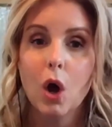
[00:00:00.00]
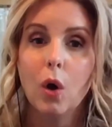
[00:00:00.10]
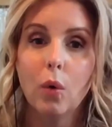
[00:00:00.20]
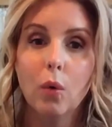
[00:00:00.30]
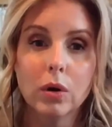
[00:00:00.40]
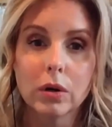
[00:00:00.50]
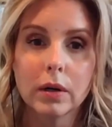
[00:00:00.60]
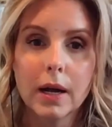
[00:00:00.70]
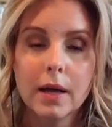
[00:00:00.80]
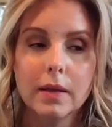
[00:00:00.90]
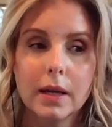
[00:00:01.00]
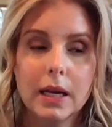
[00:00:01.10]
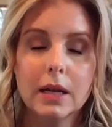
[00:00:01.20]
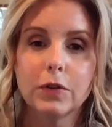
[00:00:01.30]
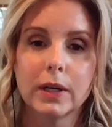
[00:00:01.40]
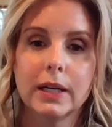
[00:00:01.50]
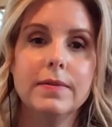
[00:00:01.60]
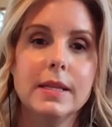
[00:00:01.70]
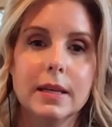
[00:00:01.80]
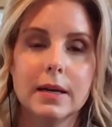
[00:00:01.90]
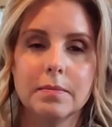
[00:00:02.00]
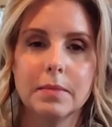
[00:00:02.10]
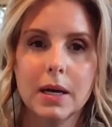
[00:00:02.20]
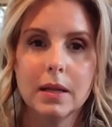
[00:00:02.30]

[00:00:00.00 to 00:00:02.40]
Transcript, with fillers: or that in forgiving them